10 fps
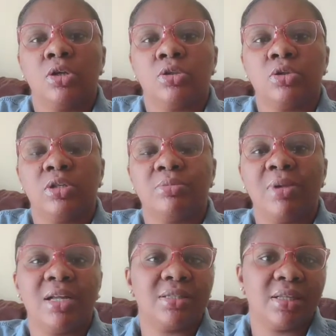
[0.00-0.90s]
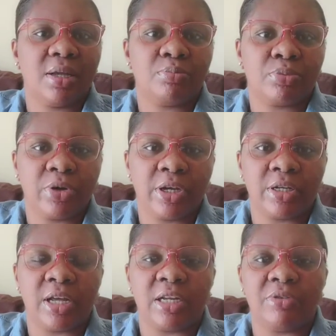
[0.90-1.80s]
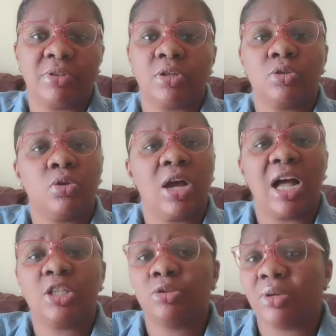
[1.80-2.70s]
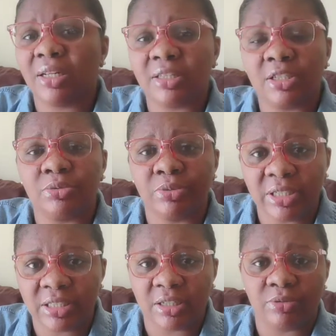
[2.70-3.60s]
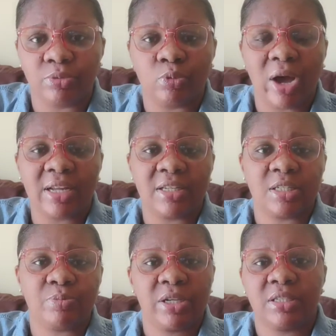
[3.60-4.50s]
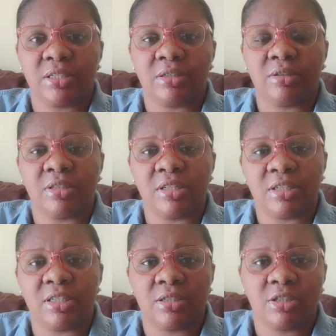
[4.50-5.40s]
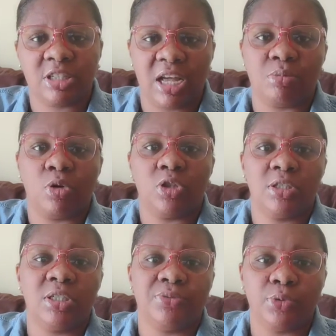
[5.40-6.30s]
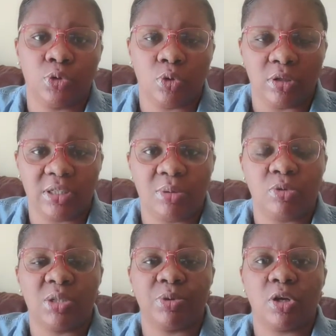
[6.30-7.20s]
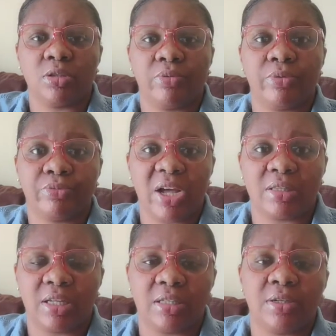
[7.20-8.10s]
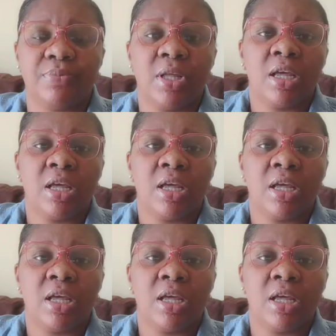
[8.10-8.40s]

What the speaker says: So the man started praying and everything. So actually, the reason why this person did this charm or this voodoo on them was because of the fact that